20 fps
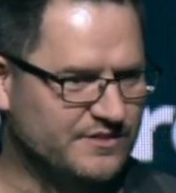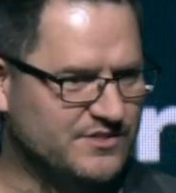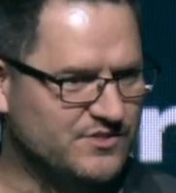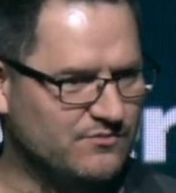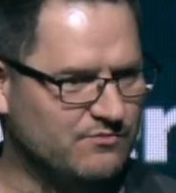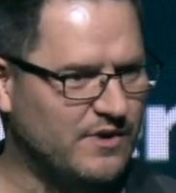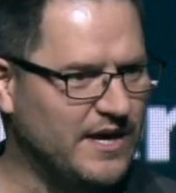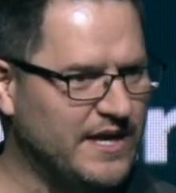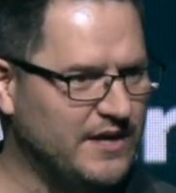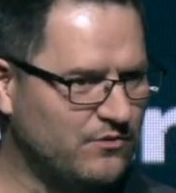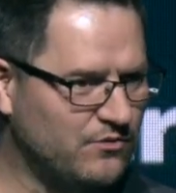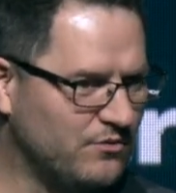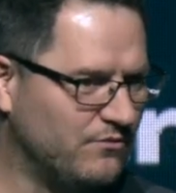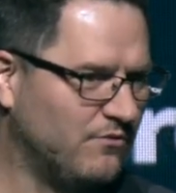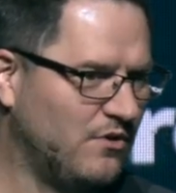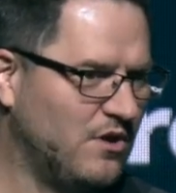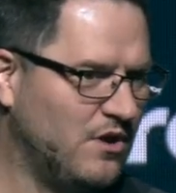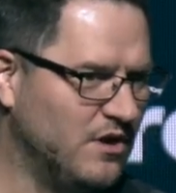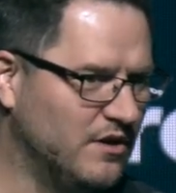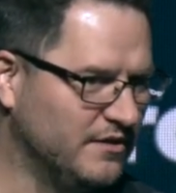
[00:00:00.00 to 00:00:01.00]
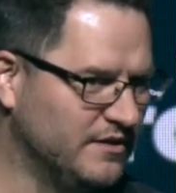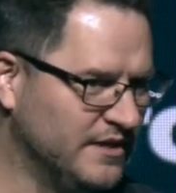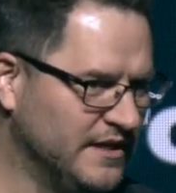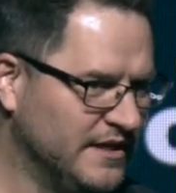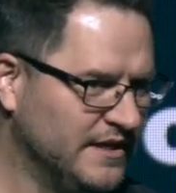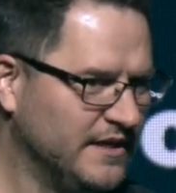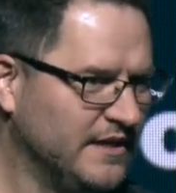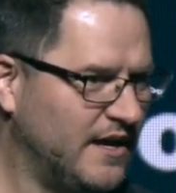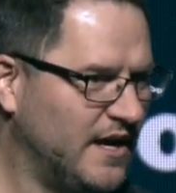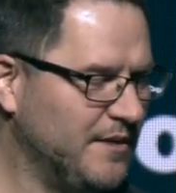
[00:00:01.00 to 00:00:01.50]
is right or wrong.
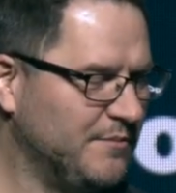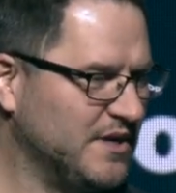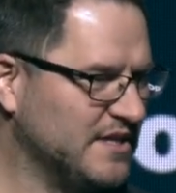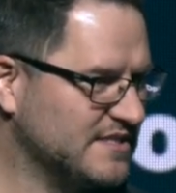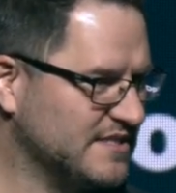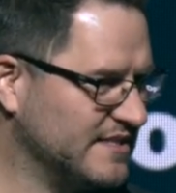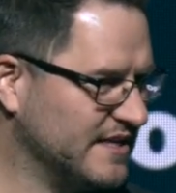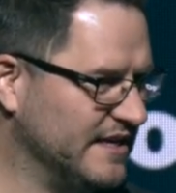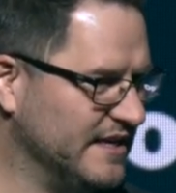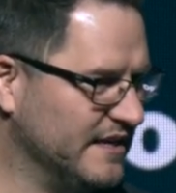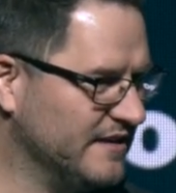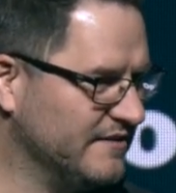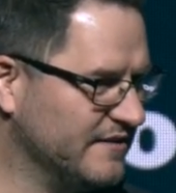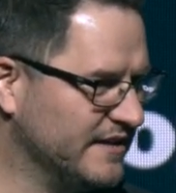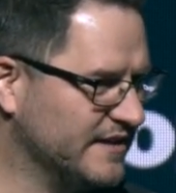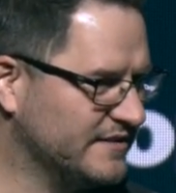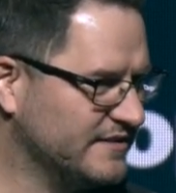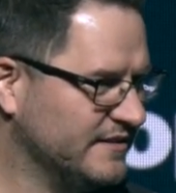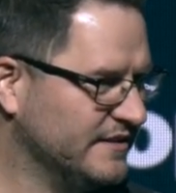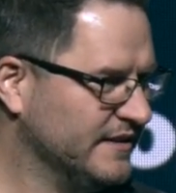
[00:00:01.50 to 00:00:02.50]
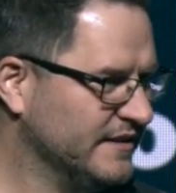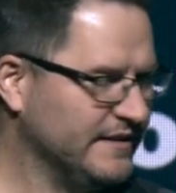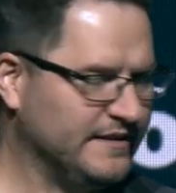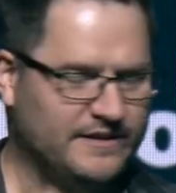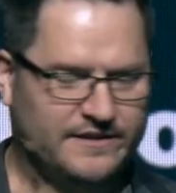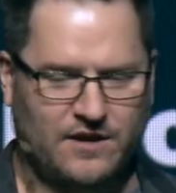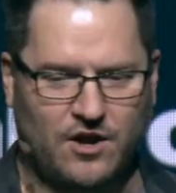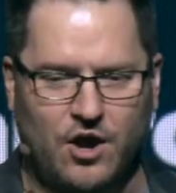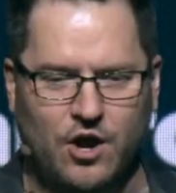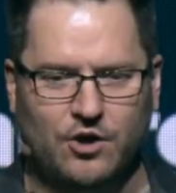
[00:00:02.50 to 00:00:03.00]
I'm not saying that
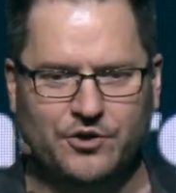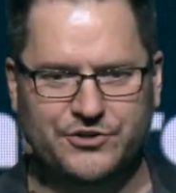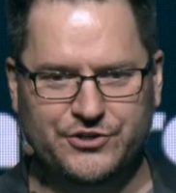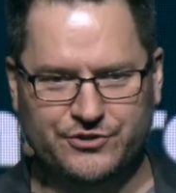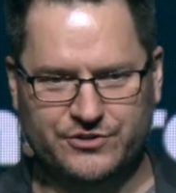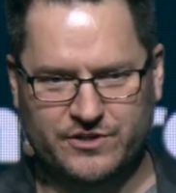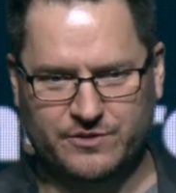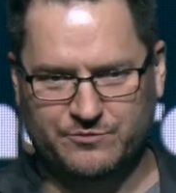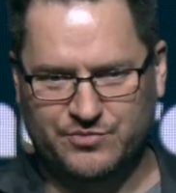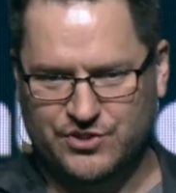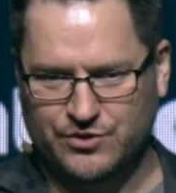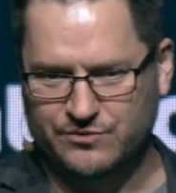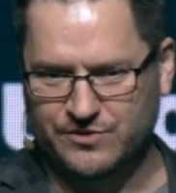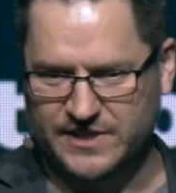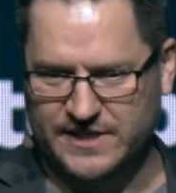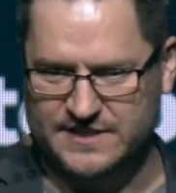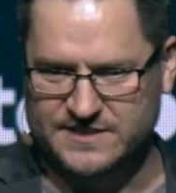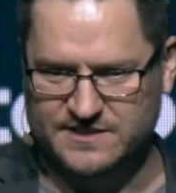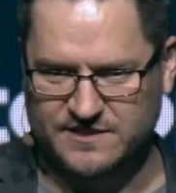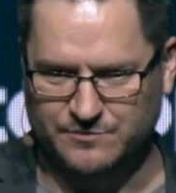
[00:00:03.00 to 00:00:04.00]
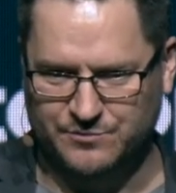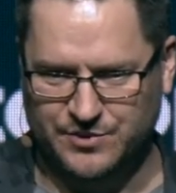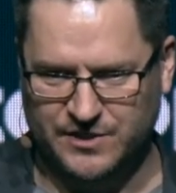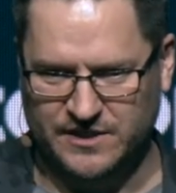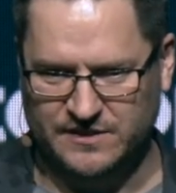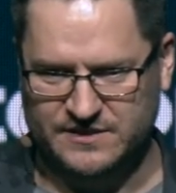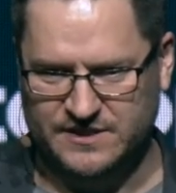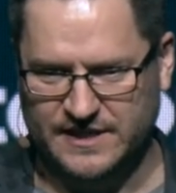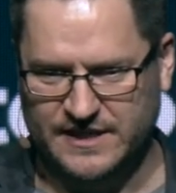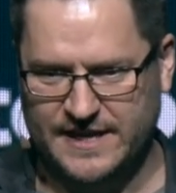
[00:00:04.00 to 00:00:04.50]
all your compute needs to be
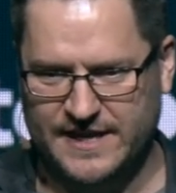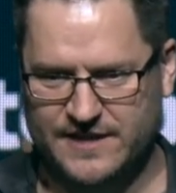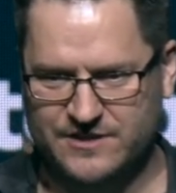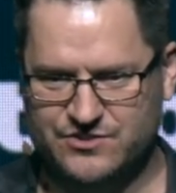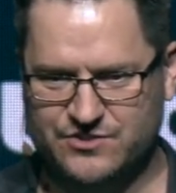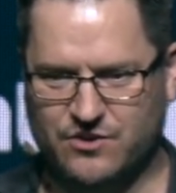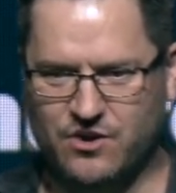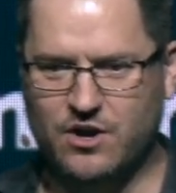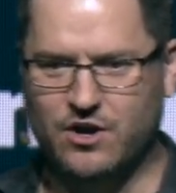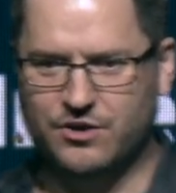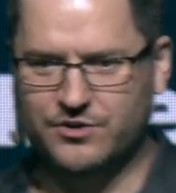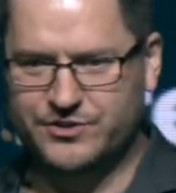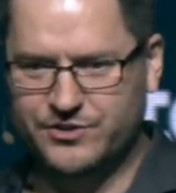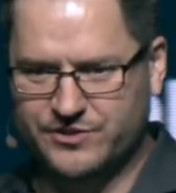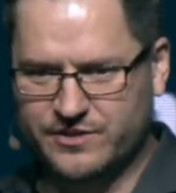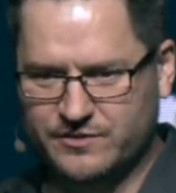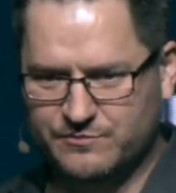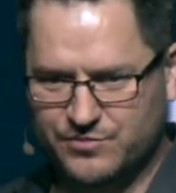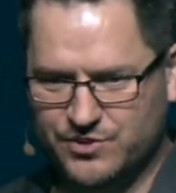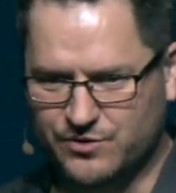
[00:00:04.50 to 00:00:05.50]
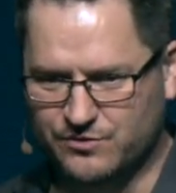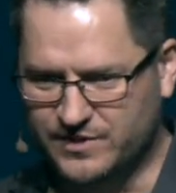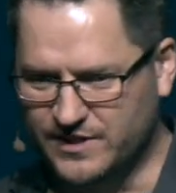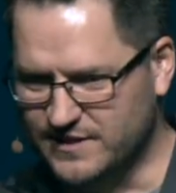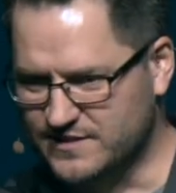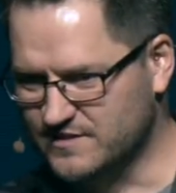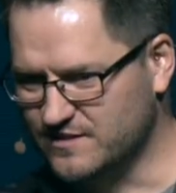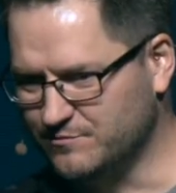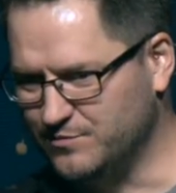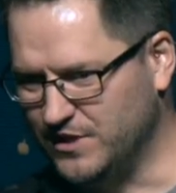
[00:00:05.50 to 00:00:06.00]
at the edge or all your compute
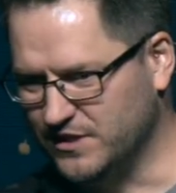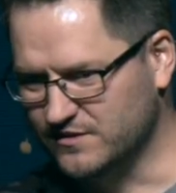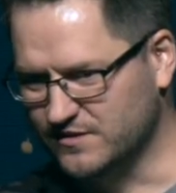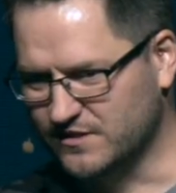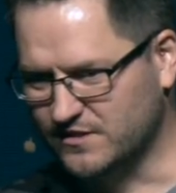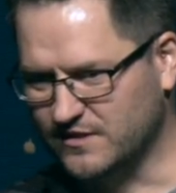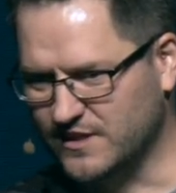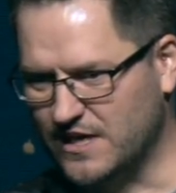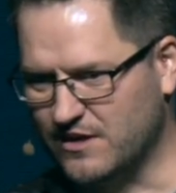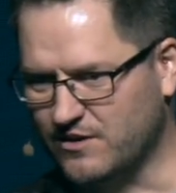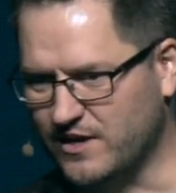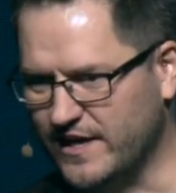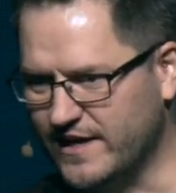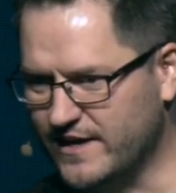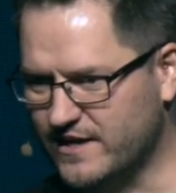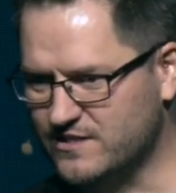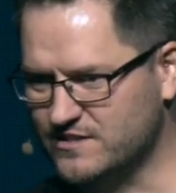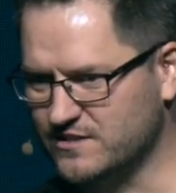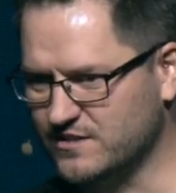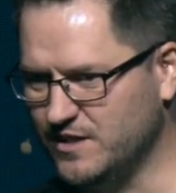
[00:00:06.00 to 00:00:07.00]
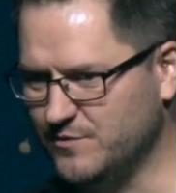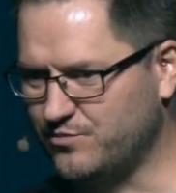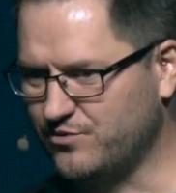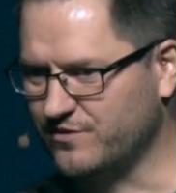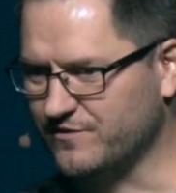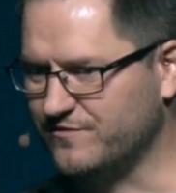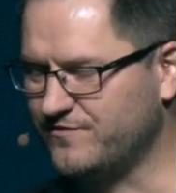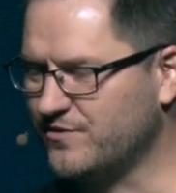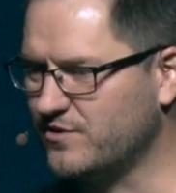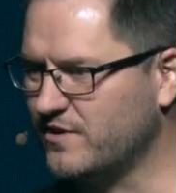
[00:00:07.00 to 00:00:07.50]
needs to be in the cloud. I actually
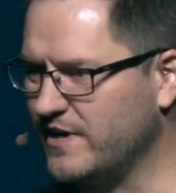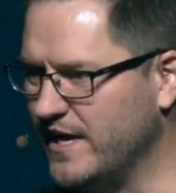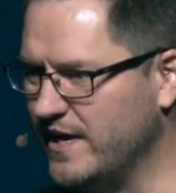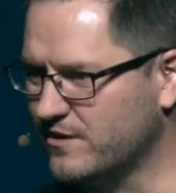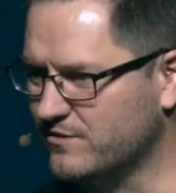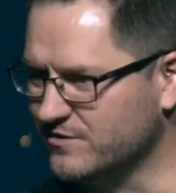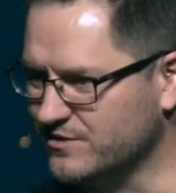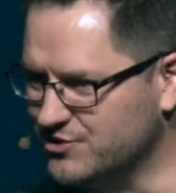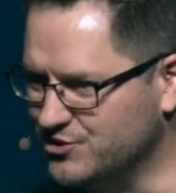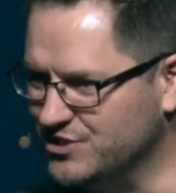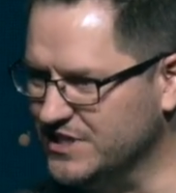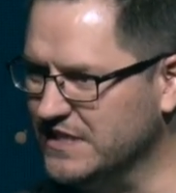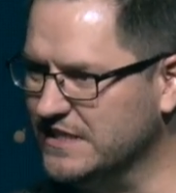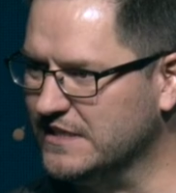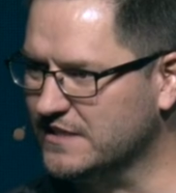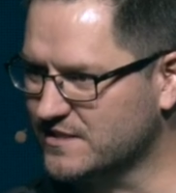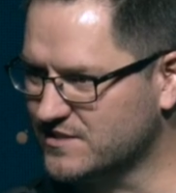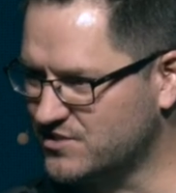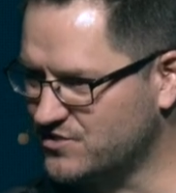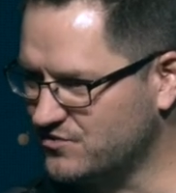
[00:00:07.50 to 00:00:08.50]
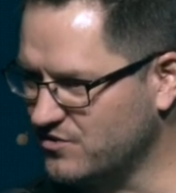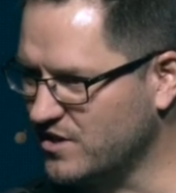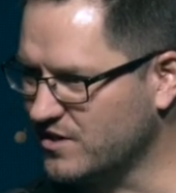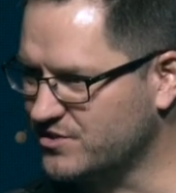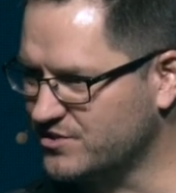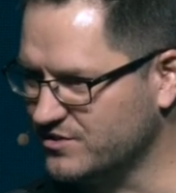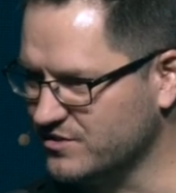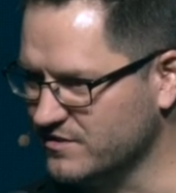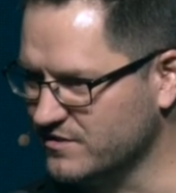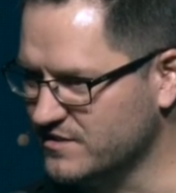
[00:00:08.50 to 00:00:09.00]
prefer heterogeneous
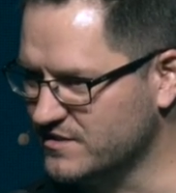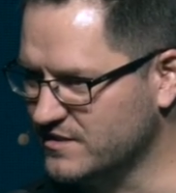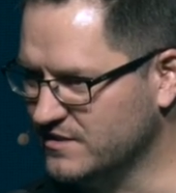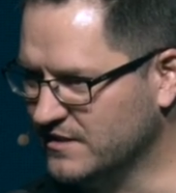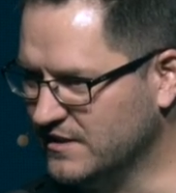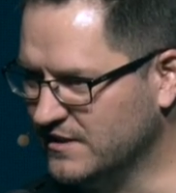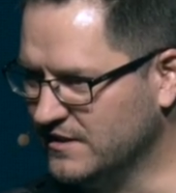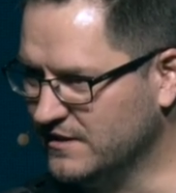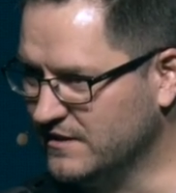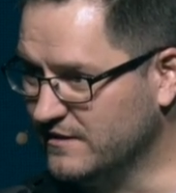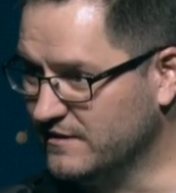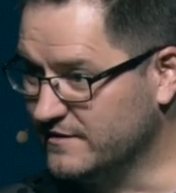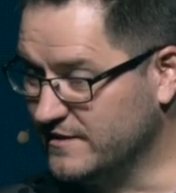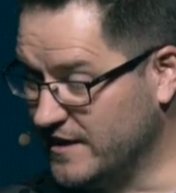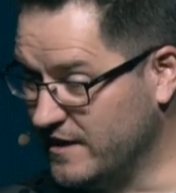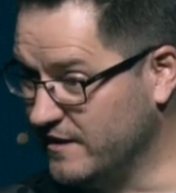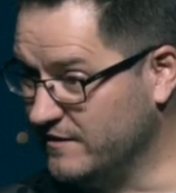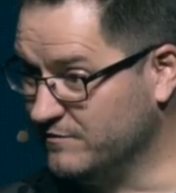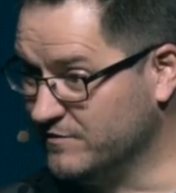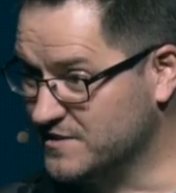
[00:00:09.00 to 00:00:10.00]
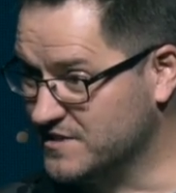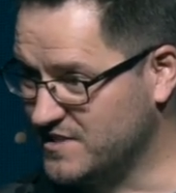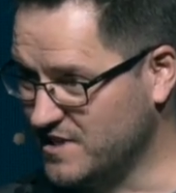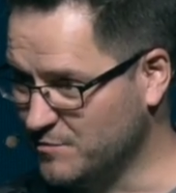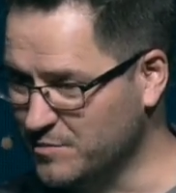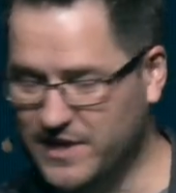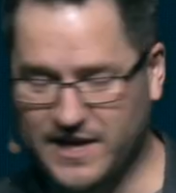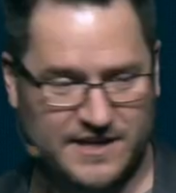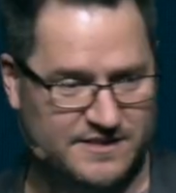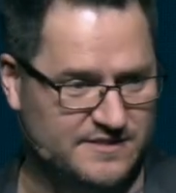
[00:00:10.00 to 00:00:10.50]
structures that in
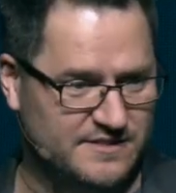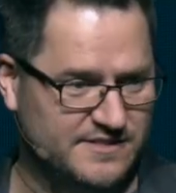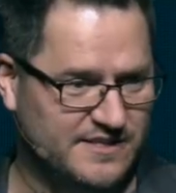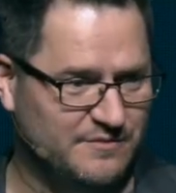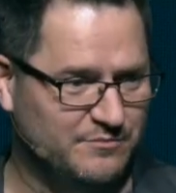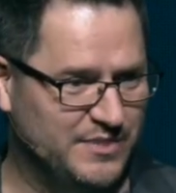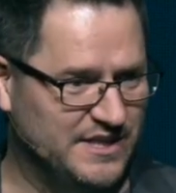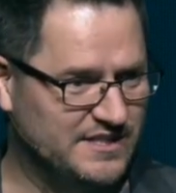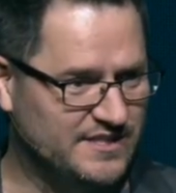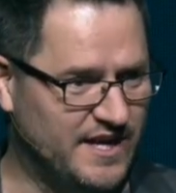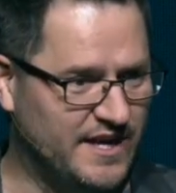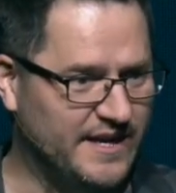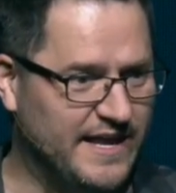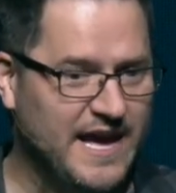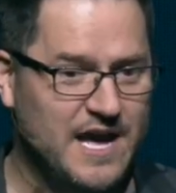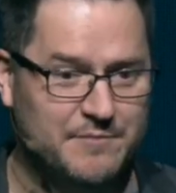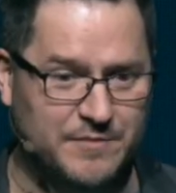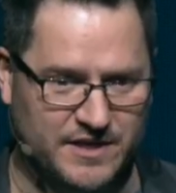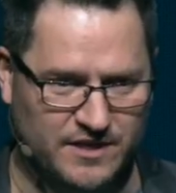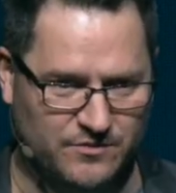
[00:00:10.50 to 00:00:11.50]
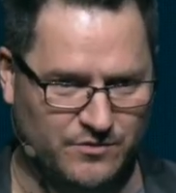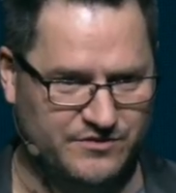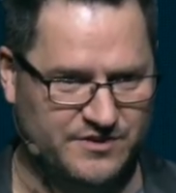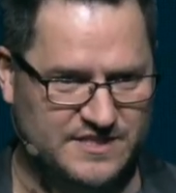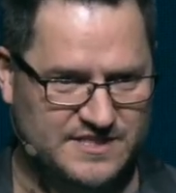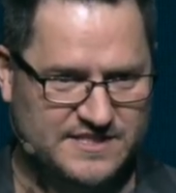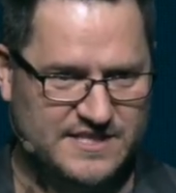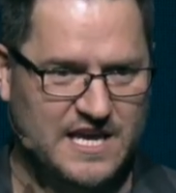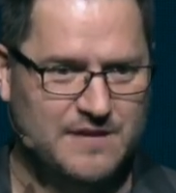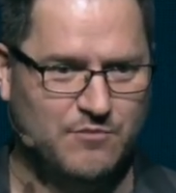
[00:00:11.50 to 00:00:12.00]
some cases can be dynamic, where the
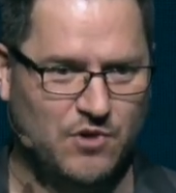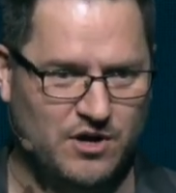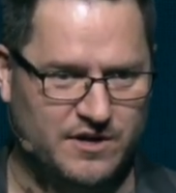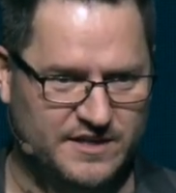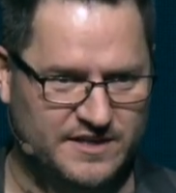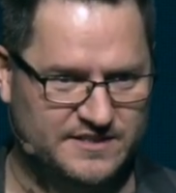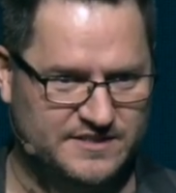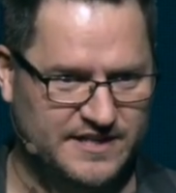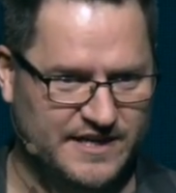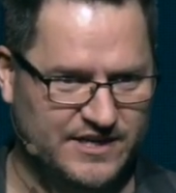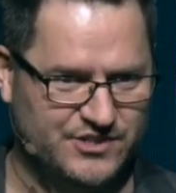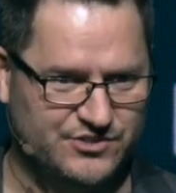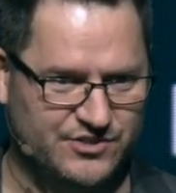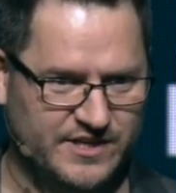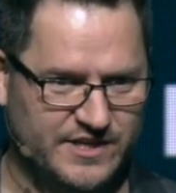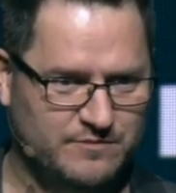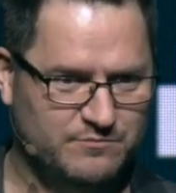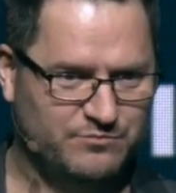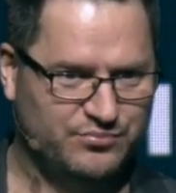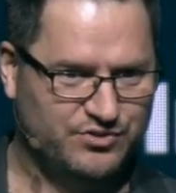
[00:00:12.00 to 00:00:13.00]
same architecture can